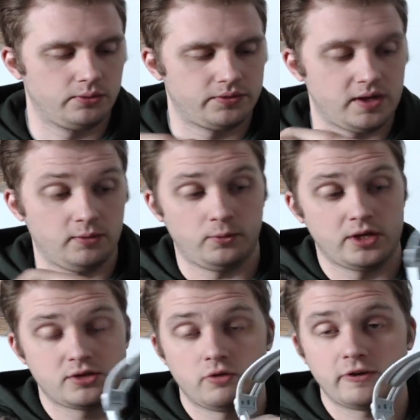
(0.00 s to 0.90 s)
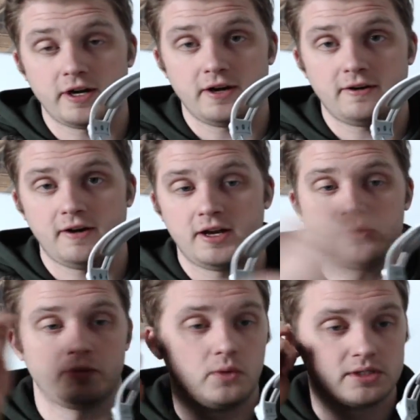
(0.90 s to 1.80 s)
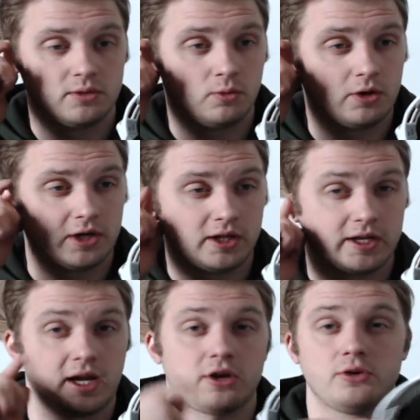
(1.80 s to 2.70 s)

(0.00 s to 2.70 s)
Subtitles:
So it was over here, and it wasn't working.